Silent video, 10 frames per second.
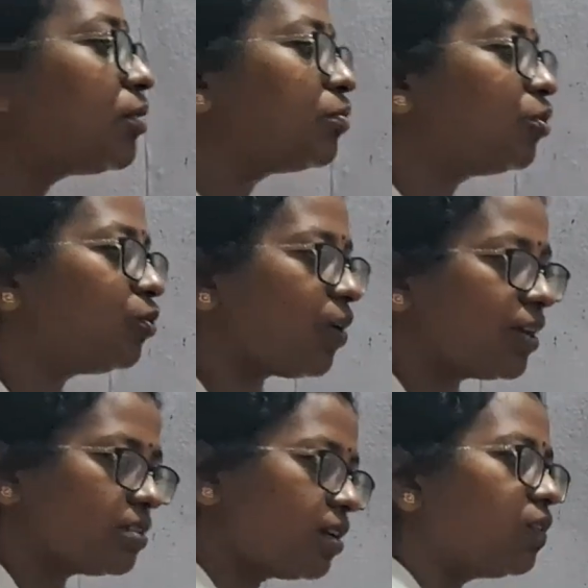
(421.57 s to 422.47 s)
I put y
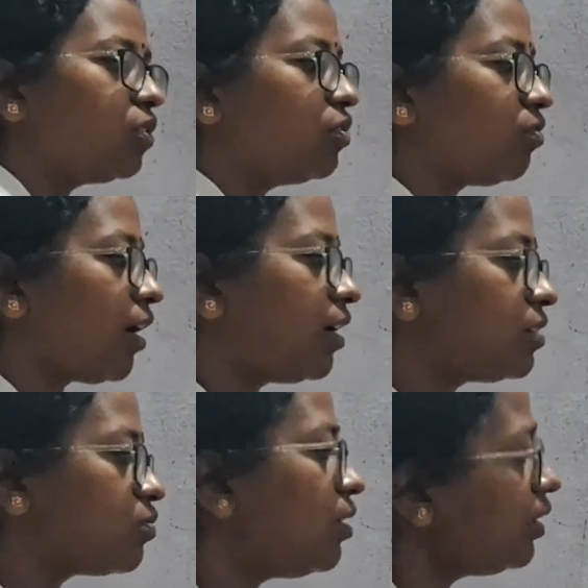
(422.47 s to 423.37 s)
is equal to
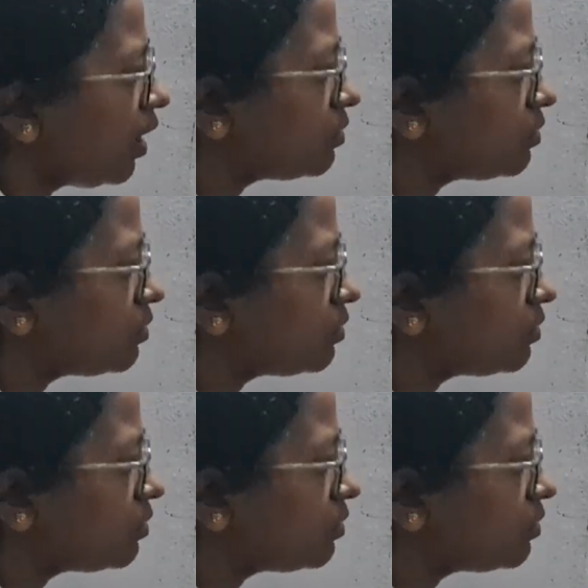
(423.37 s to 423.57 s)
minus 1,